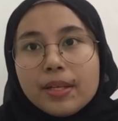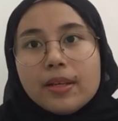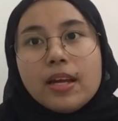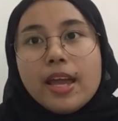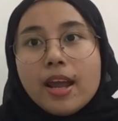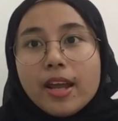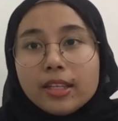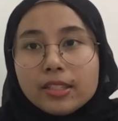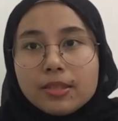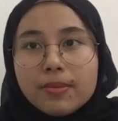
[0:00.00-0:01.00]
the
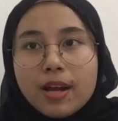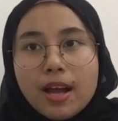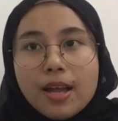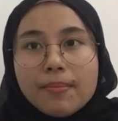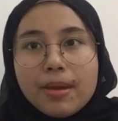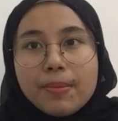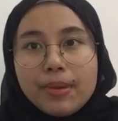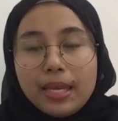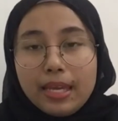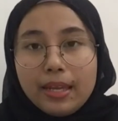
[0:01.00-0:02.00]
ATC Berhad might
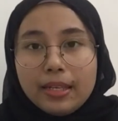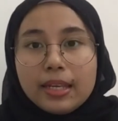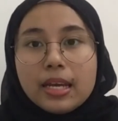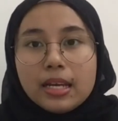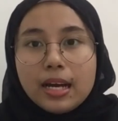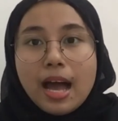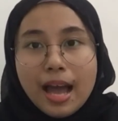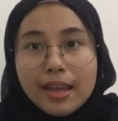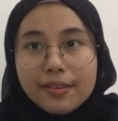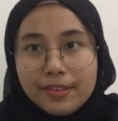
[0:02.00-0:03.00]
be in a
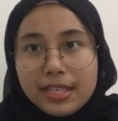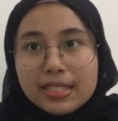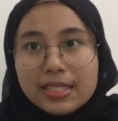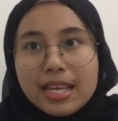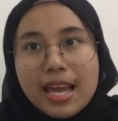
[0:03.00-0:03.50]
high risk